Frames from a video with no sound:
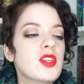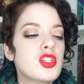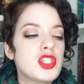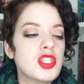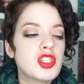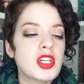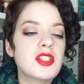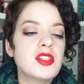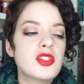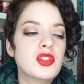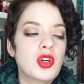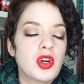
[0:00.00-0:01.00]
She's just
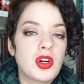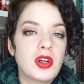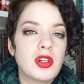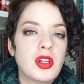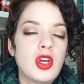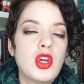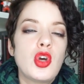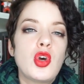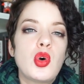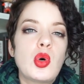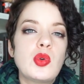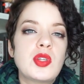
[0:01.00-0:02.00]
this girl
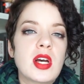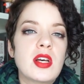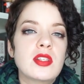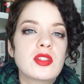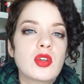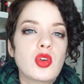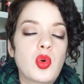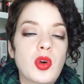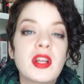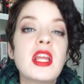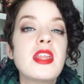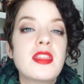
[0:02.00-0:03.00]
who does
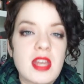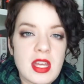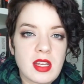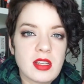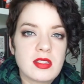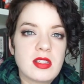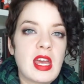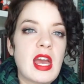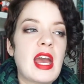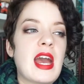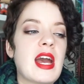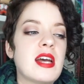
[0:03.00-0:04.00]
quirky things,
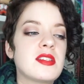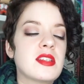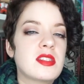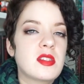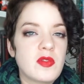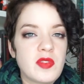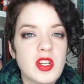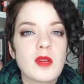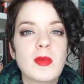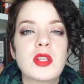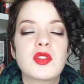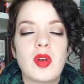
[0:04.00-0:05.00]
has severe
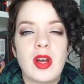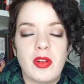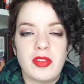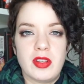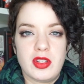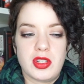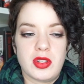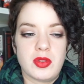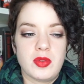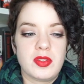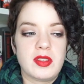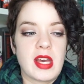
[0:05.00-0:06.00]
mental health
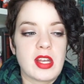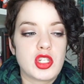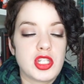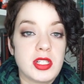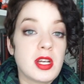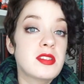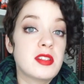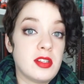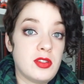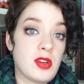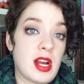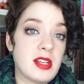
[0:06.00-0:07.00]
issues that she doesn't
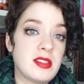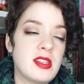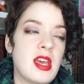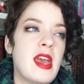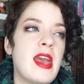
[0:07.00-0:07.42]
address,